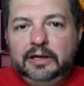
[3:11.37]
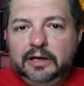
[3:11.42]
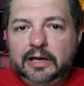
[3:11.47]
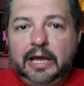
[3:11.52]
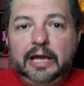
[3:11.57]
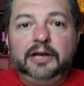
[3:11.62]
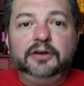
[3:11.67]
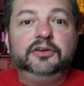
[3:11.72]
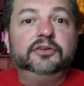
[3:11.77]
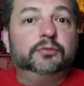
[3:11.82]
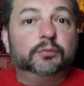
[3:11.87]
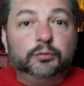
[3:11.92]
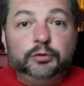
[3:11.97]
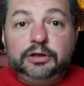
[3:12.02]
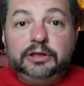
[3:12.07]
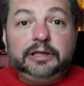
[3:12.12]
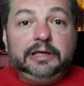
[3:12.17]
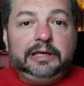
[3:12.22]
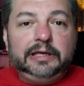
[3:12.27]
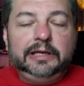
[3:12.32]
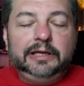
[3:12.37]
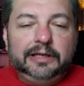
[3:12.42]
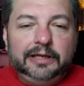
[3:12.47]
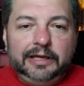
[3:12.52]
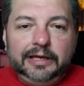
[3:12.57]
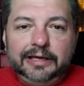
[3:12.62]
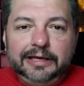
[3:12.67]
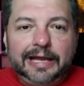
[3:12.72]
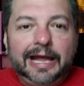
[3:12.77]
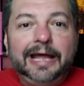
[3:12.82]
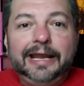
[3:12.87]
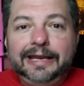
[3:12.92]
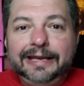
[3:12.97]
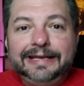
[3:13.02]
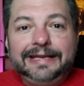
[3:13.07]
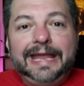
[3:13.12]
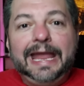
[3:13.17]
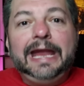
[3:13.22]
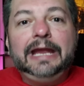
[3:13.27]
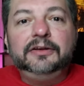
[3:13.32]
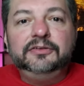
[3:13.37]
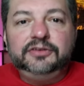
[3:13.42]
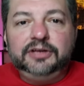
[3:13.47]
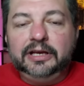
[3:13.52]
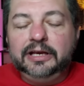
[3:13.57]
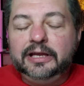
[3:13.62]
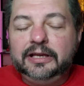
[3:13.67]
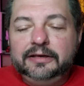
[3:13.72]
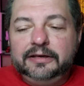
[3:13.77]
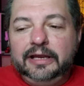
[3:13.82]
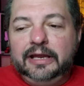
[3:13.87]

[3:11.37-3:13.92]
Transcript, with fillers: kind of just really got engaged in it.